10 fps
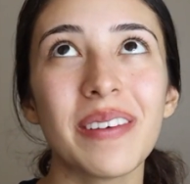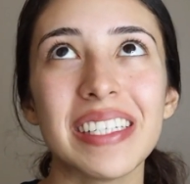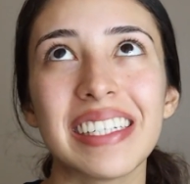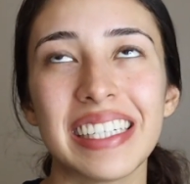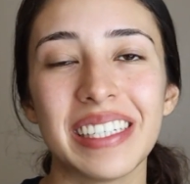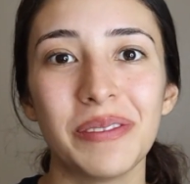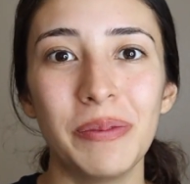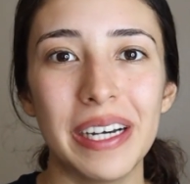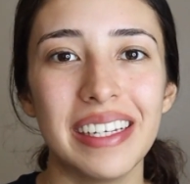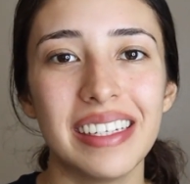comes out good,
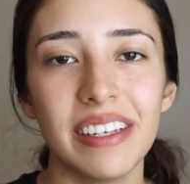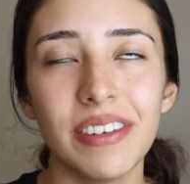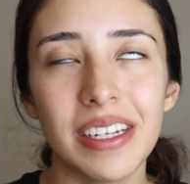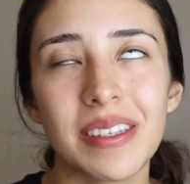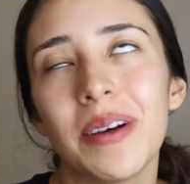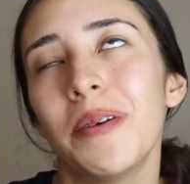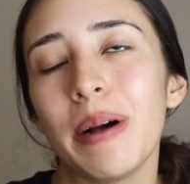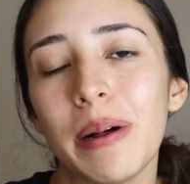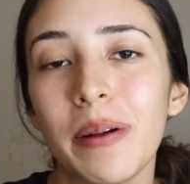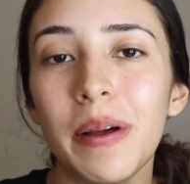but if it doesn't, oh well.